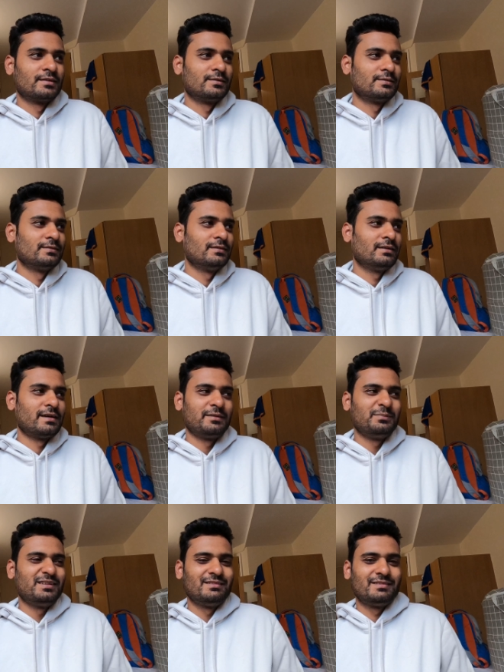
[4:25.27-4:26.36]
so it
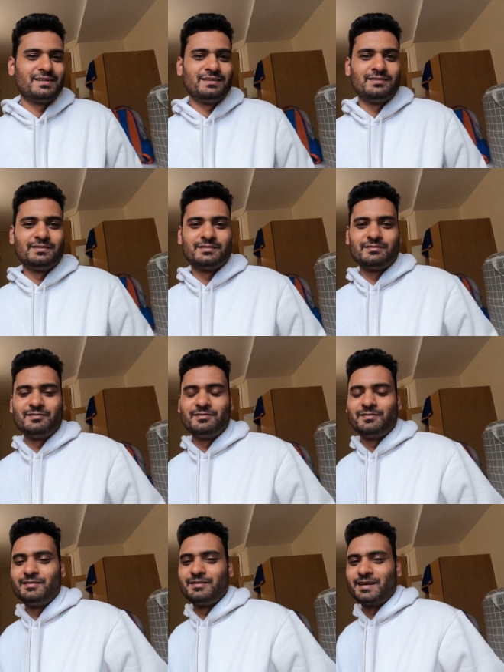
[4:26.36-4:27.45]
had been a really
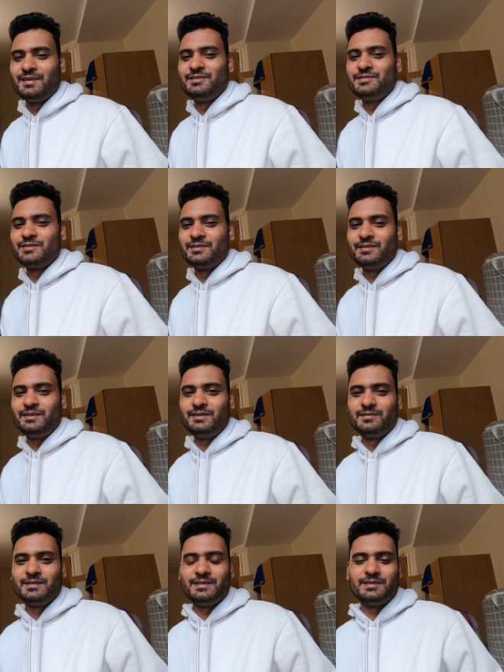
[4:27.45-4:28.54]
great journey
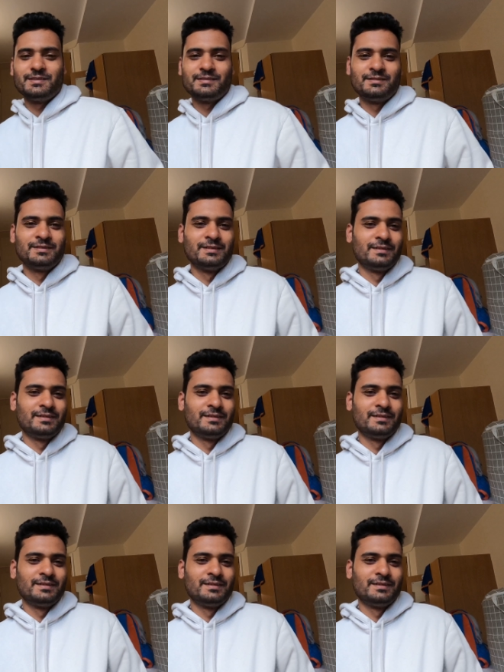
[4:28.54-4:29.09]
here